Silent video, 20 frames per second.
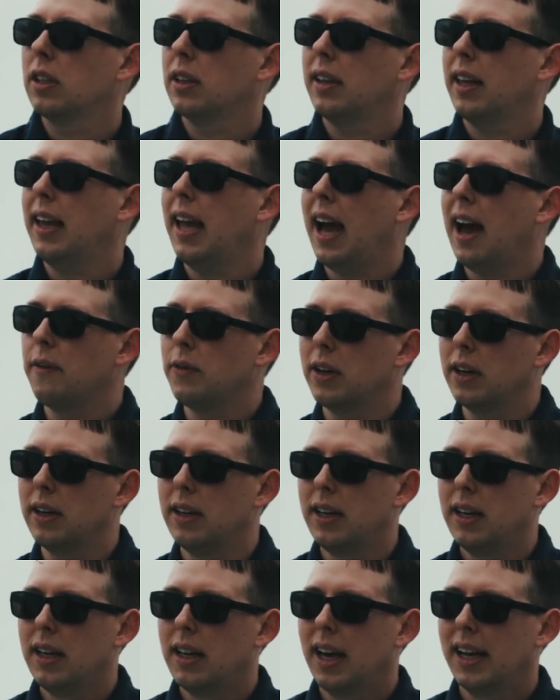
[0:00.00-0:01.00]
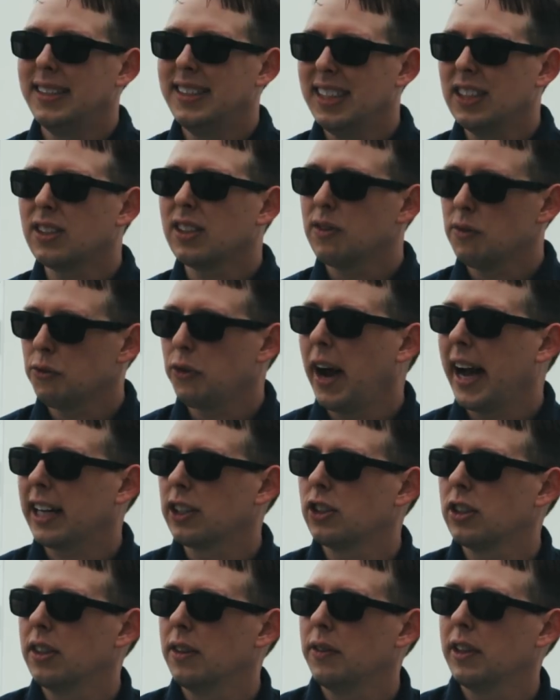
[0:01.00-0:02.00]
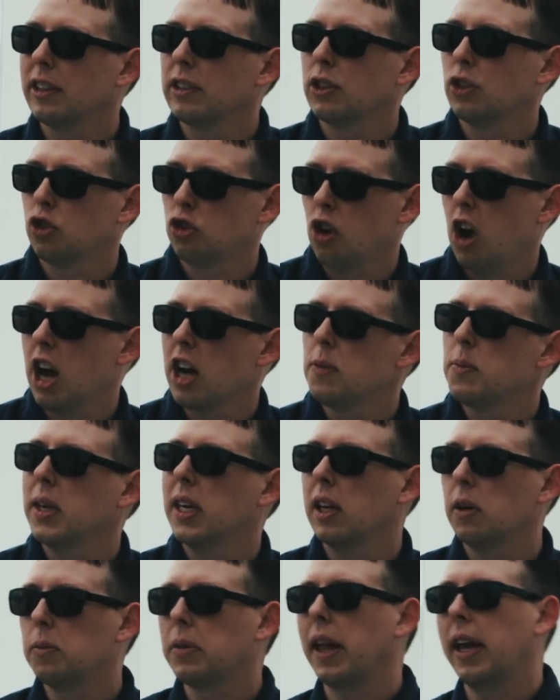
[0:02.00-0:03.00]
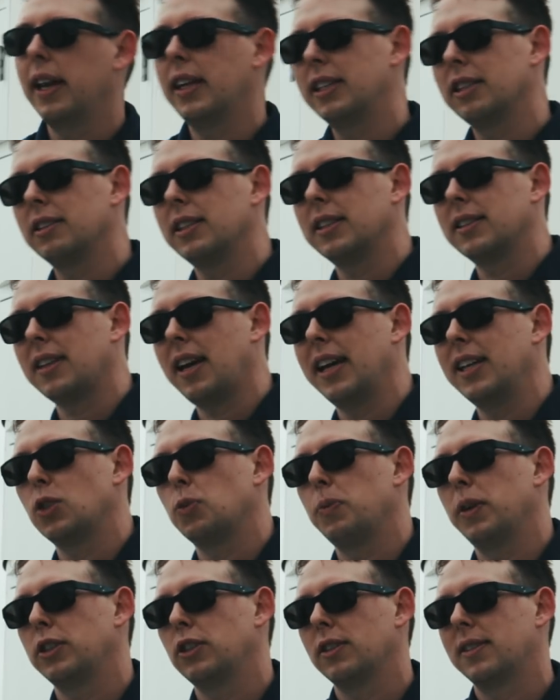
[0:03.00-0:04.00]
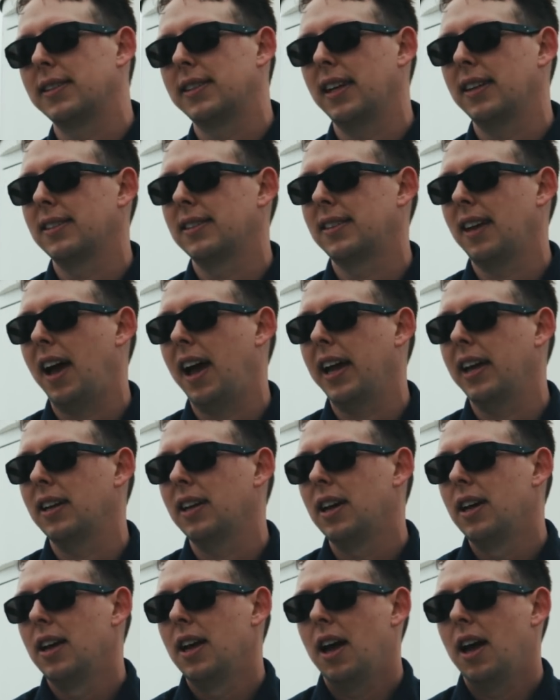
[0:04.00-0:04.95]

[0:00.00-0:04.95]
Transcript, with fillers: that they have a decent fraction of their astronomy and planetary science budget set aside